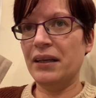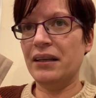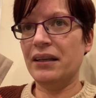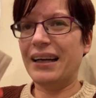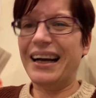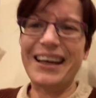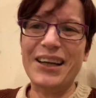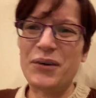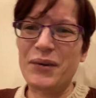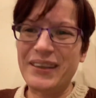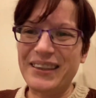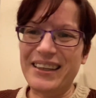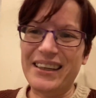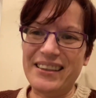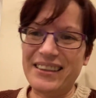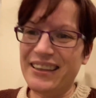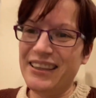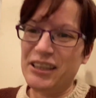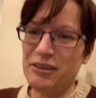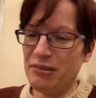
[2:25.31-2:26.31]
I quite like
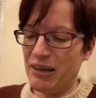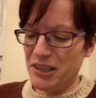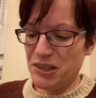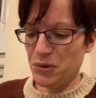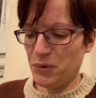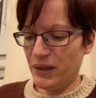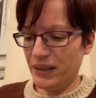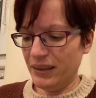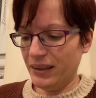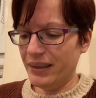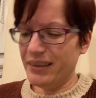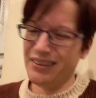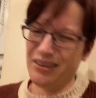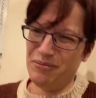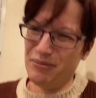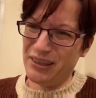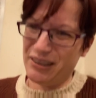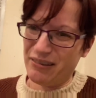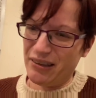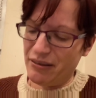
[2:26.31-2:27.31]
that. The rats quite like them.
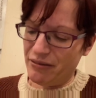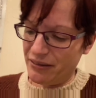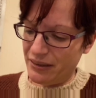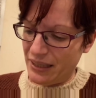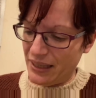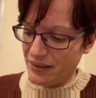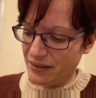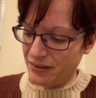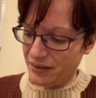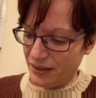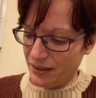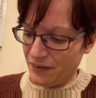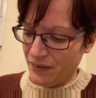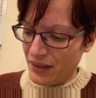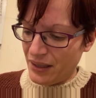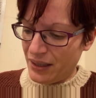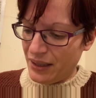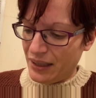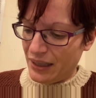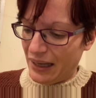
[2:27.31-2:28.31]
They're great for nesting.
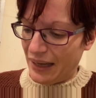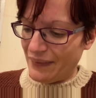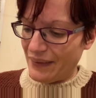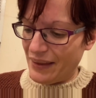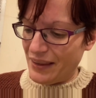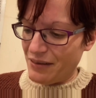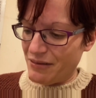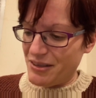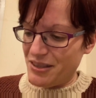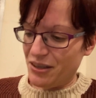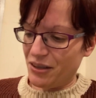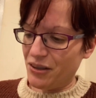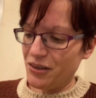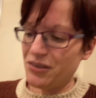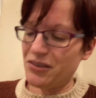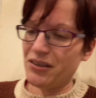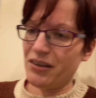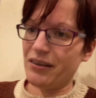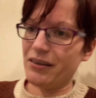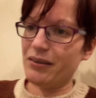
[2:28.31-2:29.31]
And then there is
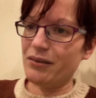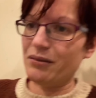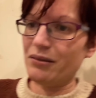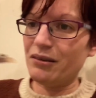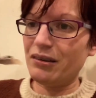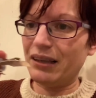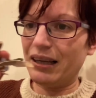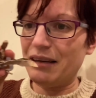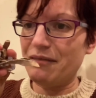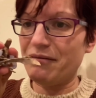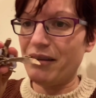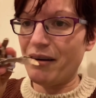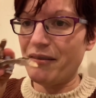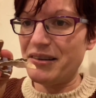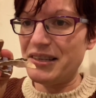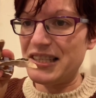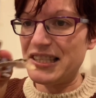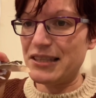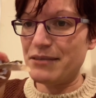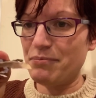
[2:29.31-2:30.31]
also like very
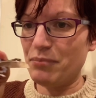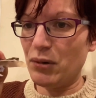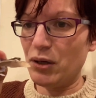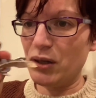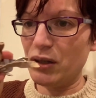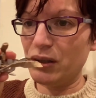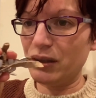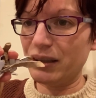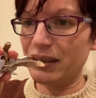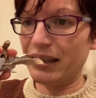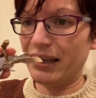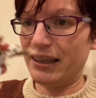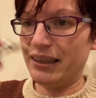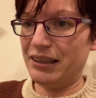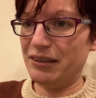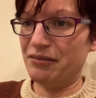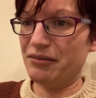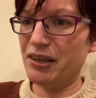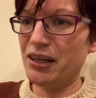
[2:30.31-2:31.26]
small kind of